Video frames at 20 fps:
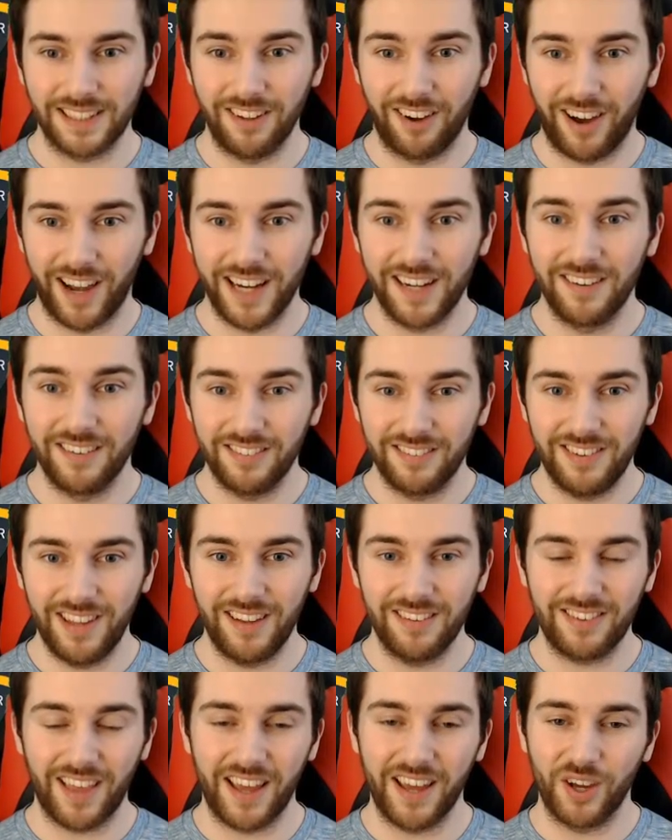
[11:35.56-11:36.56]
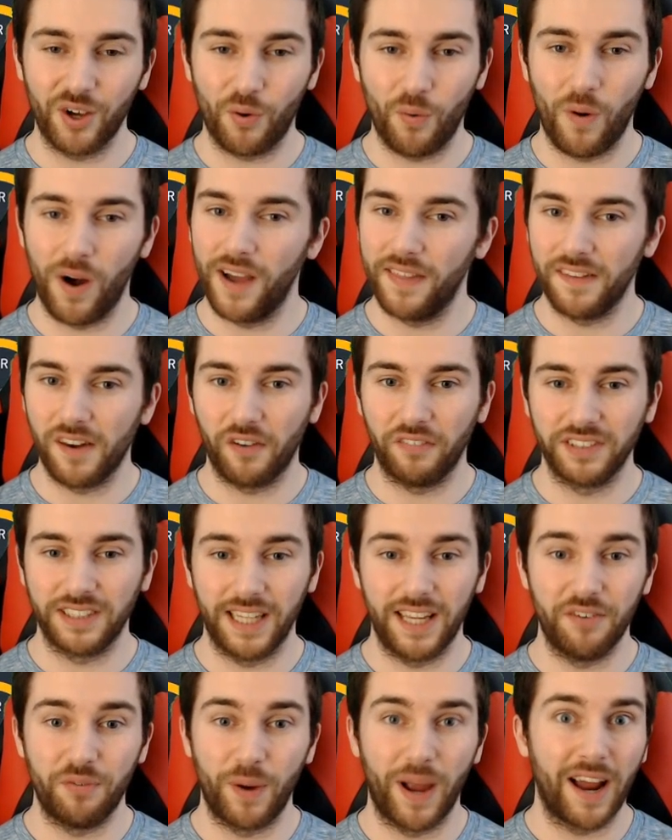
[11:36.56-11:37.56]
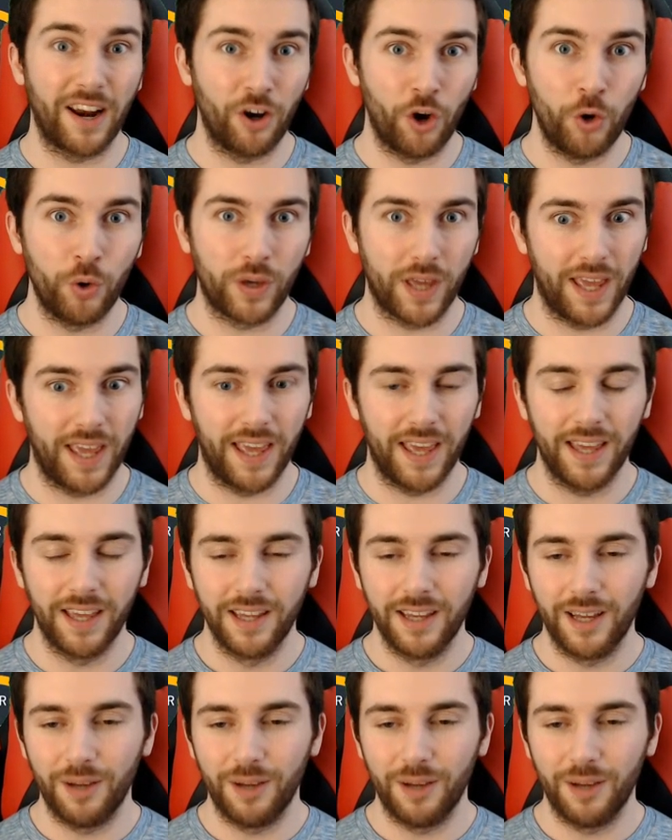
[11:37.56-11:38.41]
nine, six eight, and Kawhi. And then obviously, if we had Luka here,